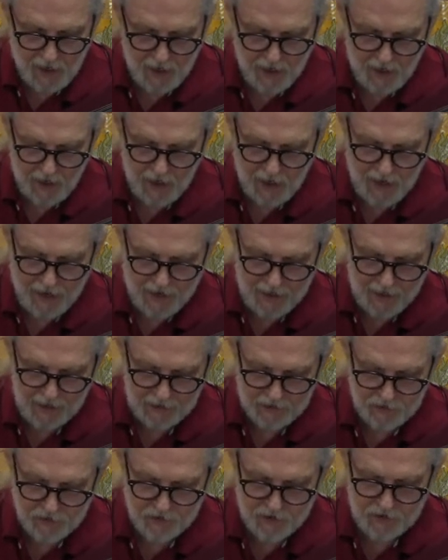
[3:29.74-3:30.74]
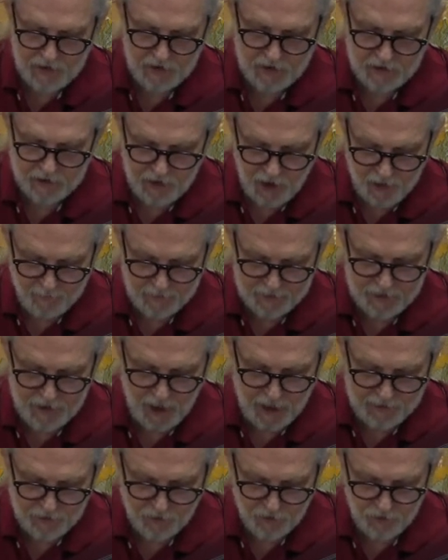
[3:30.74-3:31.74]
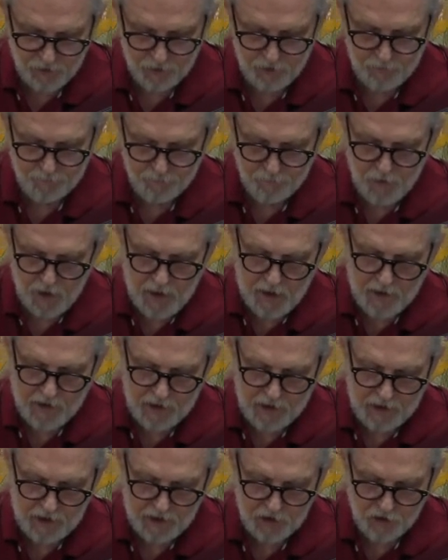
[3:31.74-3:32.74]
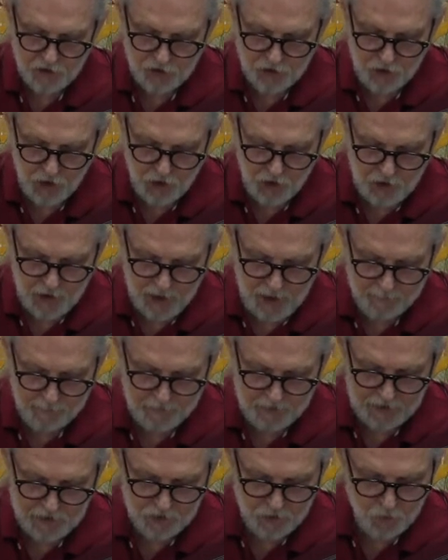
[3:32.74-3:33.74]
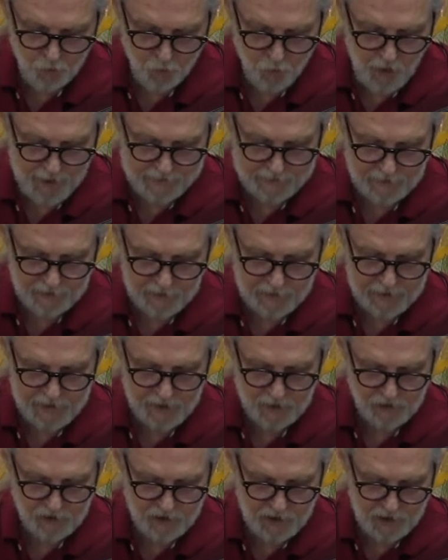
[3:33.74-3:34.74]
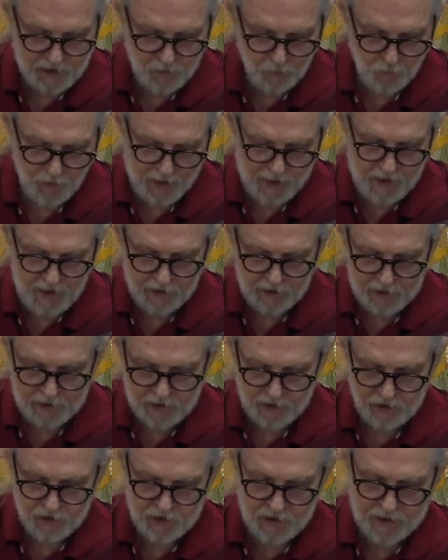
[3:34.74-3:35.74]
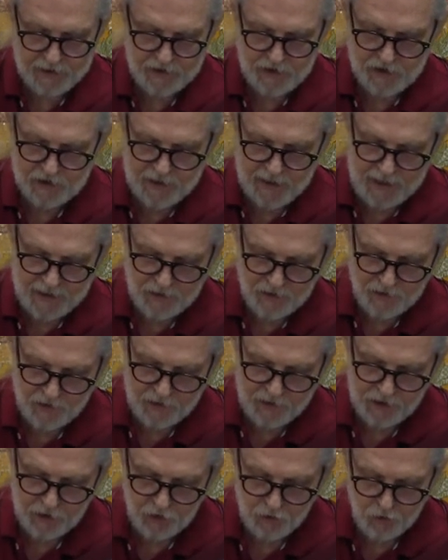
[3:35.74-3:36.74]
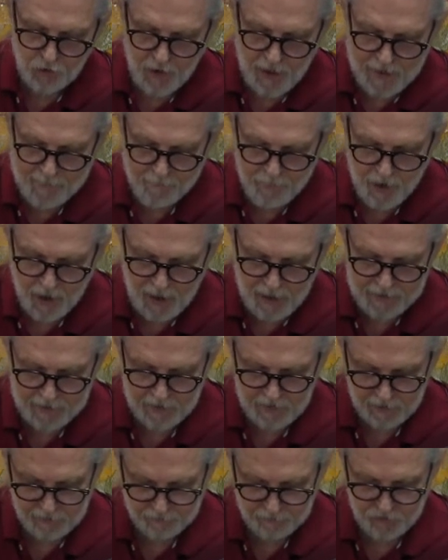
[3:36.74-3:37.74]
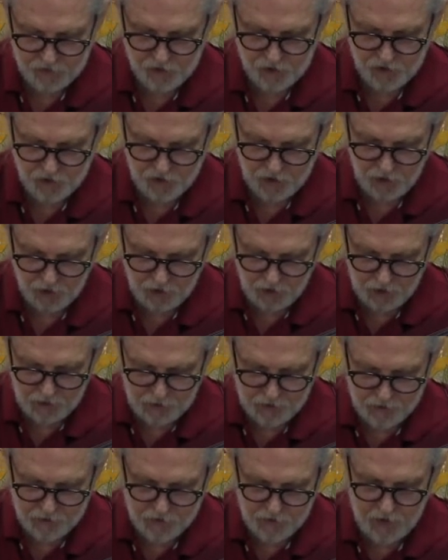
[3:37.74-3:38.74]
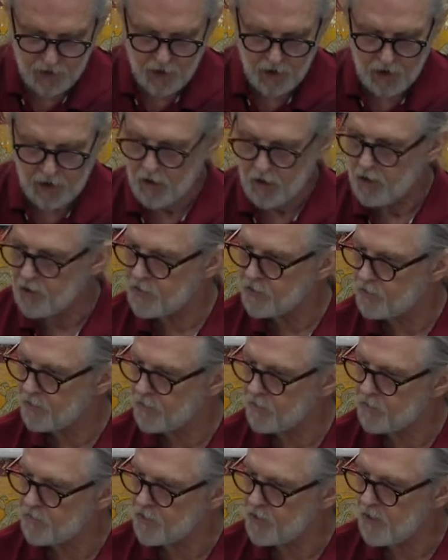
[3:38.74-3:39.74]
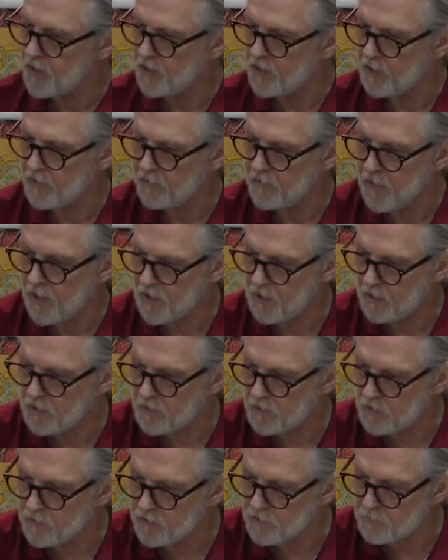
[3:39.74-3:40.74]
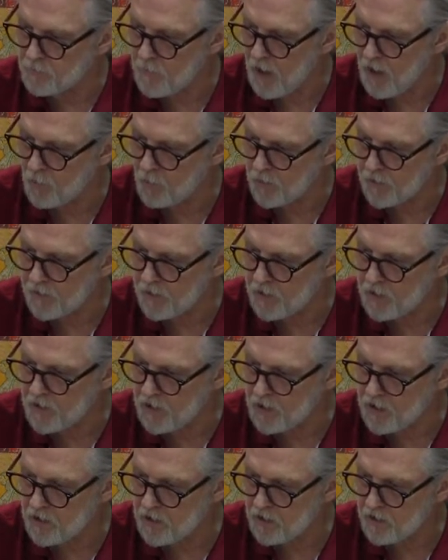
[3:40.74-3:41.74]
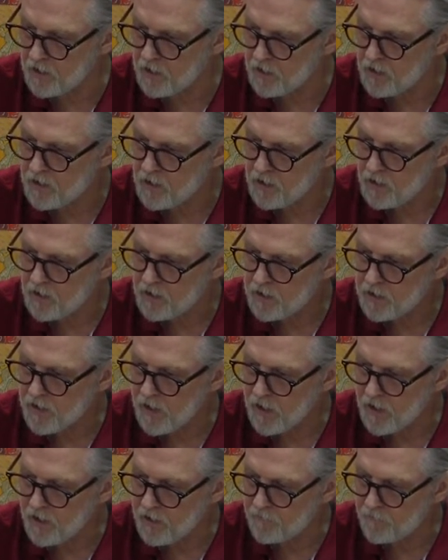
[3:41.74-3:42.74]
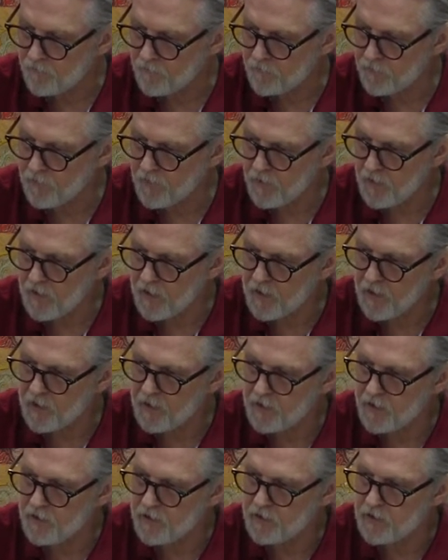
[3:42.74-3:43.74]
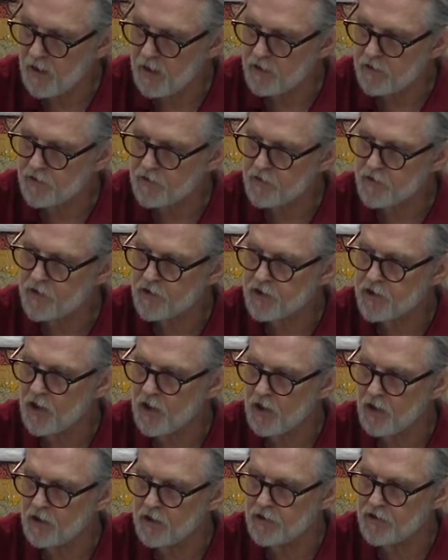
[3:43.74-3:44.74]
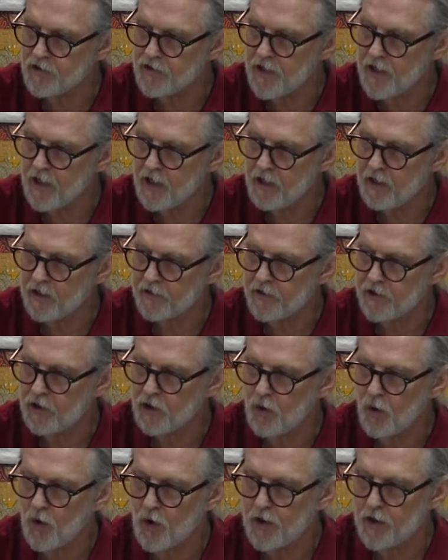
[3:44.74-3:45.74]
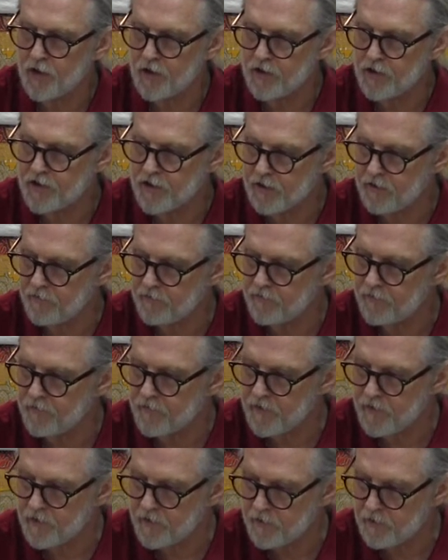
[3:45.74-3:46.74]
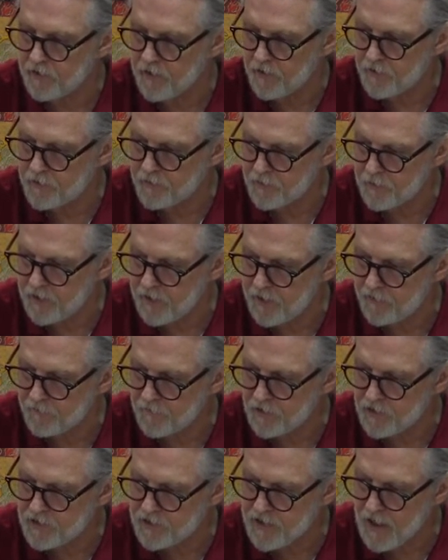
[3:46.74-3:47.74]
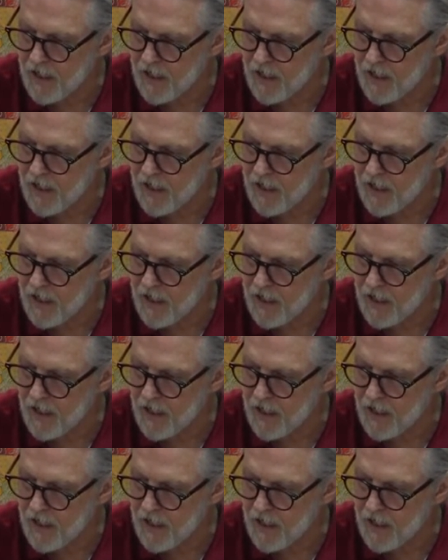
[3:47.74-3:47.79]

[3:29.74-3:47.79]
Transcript: As the Dharmadhatu, the skull cup is white on the outside, red on the inside, stands on a tripod of skulls, which we've seen in our small one here. There are skulls there at the corners of the 3 different